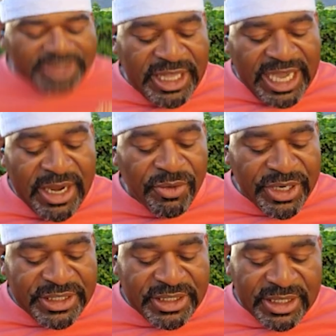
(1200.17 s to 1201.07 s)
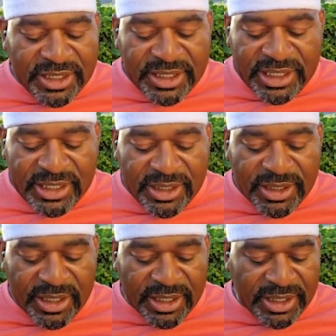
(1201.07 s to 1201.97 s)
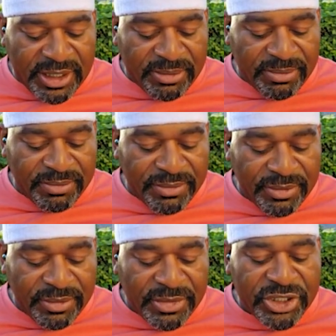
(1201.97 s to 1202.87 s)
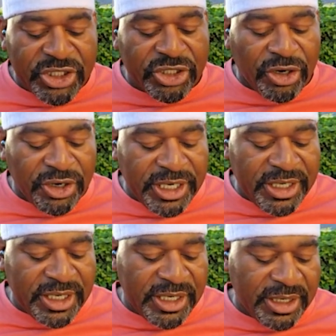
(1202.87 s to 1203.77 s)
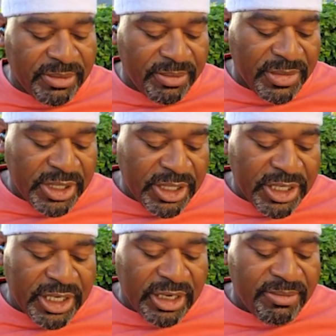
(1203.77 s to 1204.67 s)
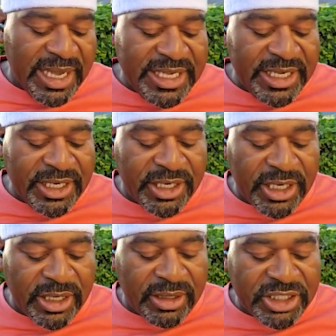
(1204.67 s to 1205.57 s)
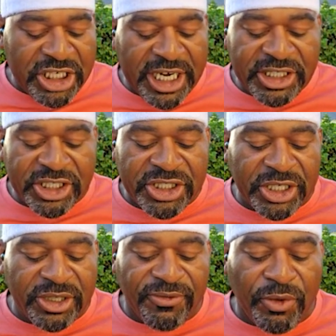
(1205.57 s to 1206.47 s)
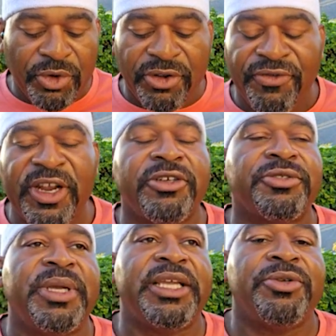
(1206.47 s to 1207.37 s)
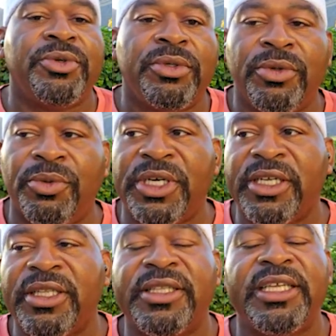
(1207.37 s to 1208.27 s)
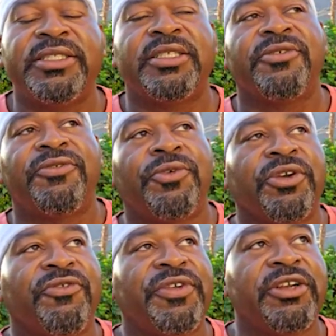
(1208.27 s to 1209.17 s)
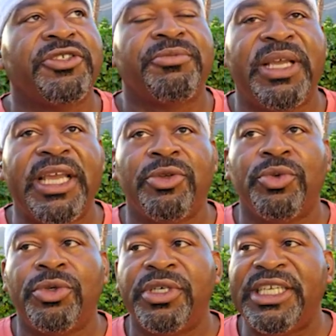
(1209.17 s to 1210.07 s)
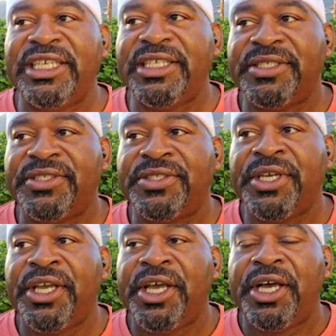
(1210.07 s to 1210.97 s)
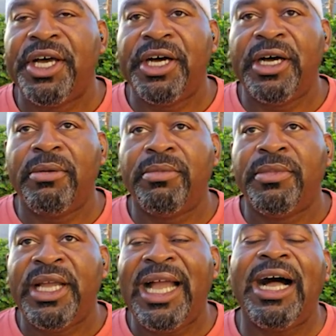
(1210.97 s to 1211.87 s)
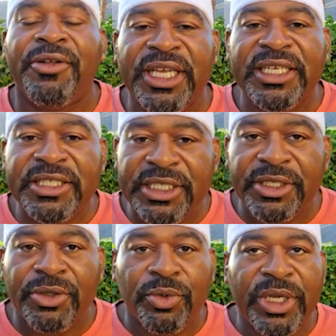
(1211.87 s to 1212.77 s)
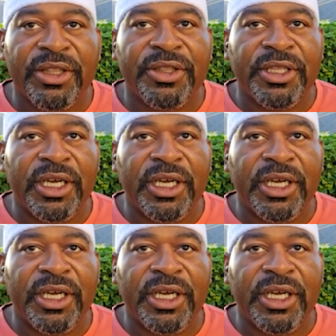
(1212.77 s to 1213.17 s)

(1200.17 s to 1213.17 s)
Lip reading: they recently started making changes to the Foreign Affairs Manual. Well, one of the things in the Foreign Affairs Manual is how they deal with